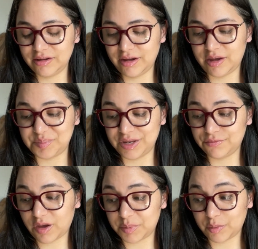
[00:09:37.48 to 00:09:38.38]
in
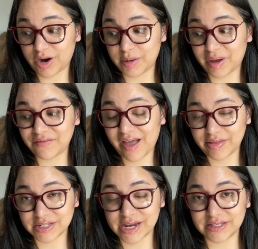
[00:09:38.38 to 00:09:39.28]
February by
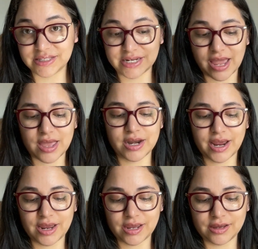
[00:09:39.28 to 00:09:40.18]
Valentine's Day, and
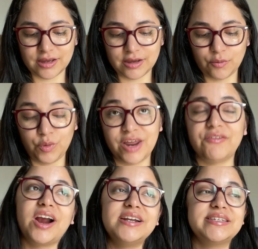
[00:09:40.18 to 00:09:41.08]

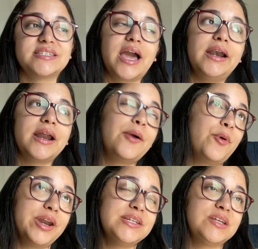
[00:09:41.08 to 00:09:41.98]
whenever I decided I
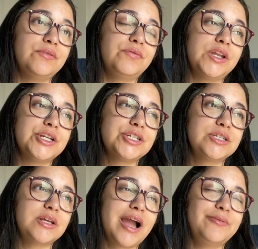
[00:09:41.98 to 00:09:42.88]
wanted to
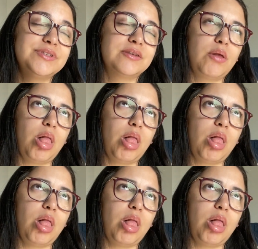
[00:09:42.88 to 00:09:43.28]
finish, I was